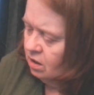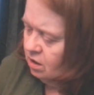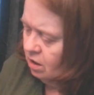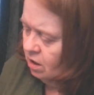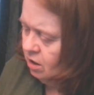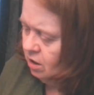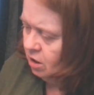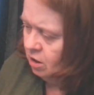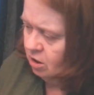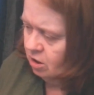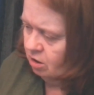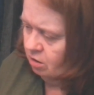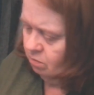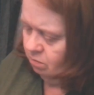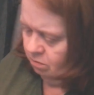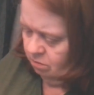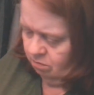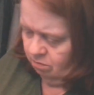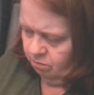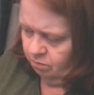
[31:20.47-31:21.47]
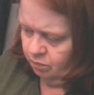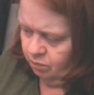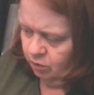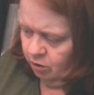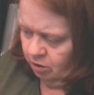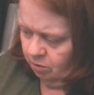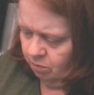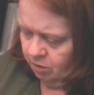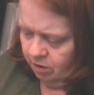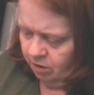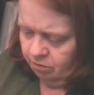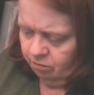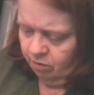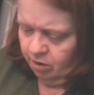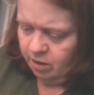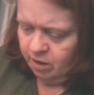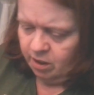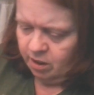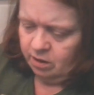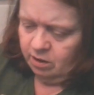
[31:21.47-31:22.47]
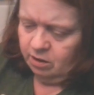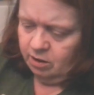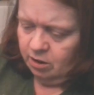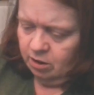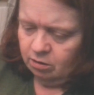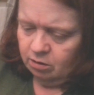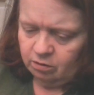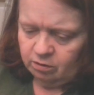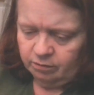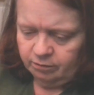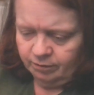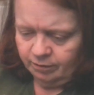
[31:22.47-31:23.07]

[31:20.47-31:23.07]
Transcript: I end up pulling my thread out of the needle.